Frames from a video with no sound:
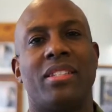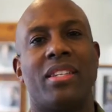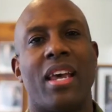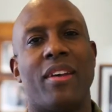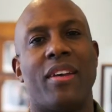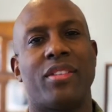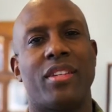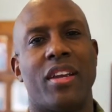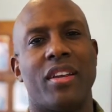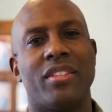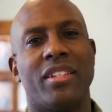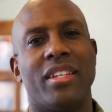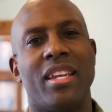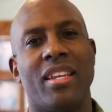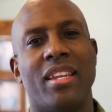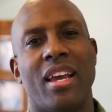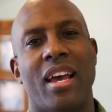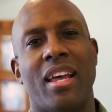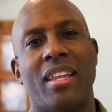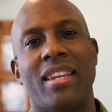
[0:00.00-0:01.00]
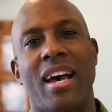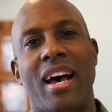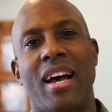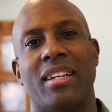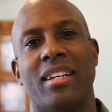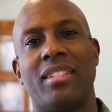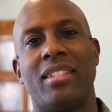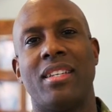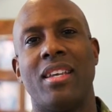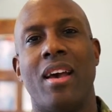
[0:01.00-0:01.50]
Staff Sergeant Kenyon
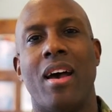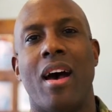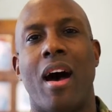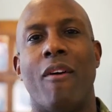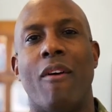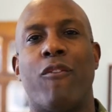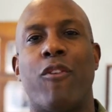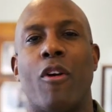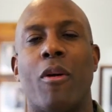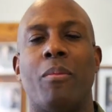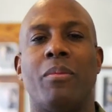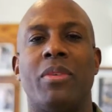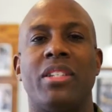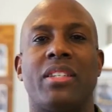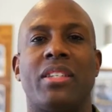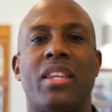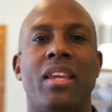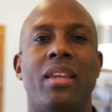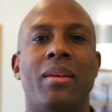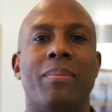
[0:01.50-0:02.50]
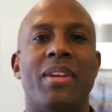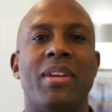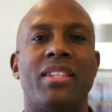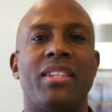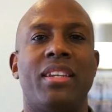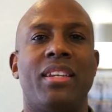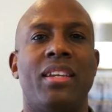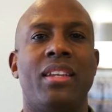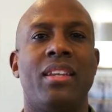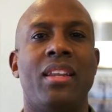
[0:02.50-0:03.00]
Knox. I'm from Muskegon,
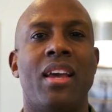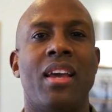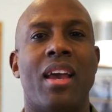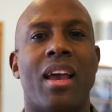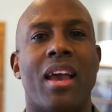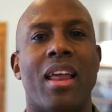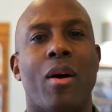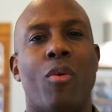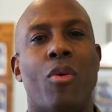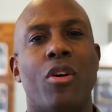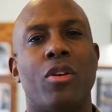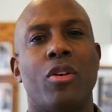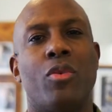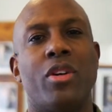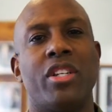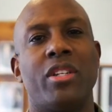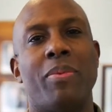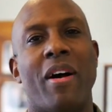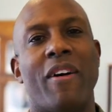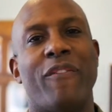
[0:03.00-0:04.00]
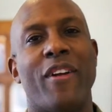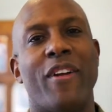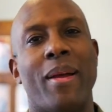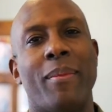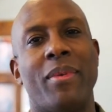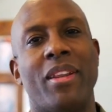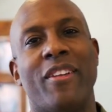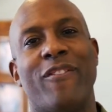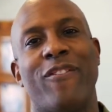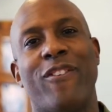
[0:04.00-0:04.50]
Michigan, and I want to wish my
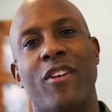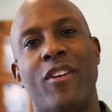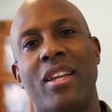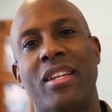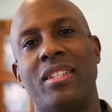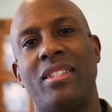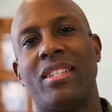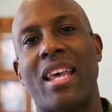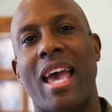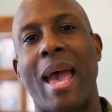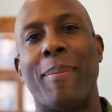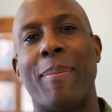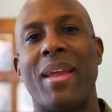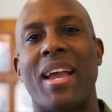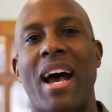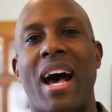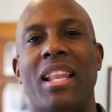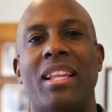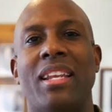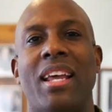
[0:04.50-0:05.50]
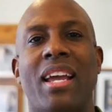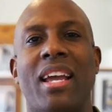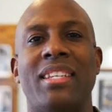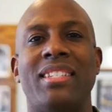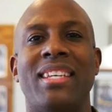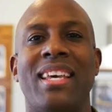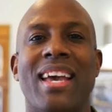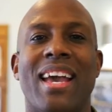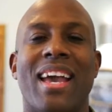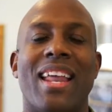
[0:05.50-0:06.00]
family and friends happy holidays,
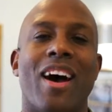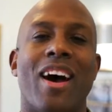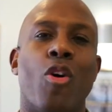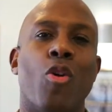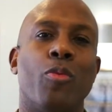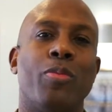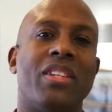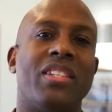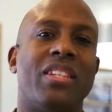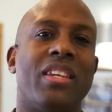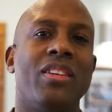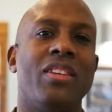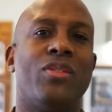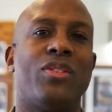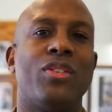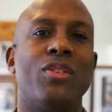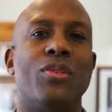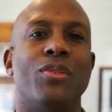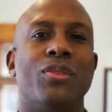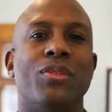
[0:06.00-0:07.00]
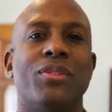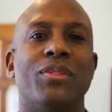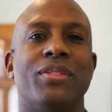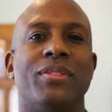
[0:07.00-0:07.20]
and I hope to see you soon.